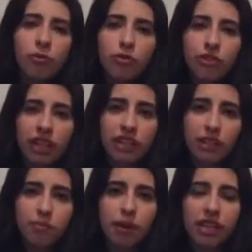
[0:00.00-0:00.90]

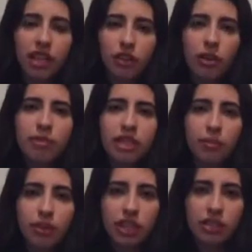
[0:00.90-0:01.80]
homeostasis by cellular
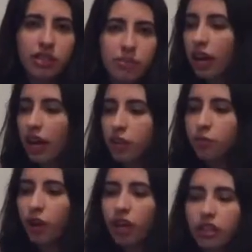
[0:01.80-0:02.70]
metabolism, as
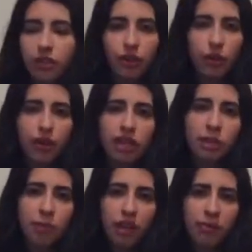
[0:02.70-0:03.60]
well as the growth and
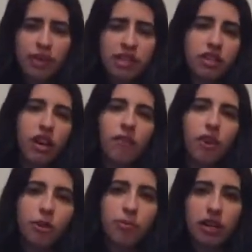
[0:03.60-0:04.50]
development of
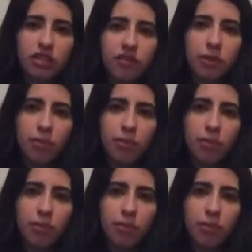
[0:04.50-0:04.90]
other parts of the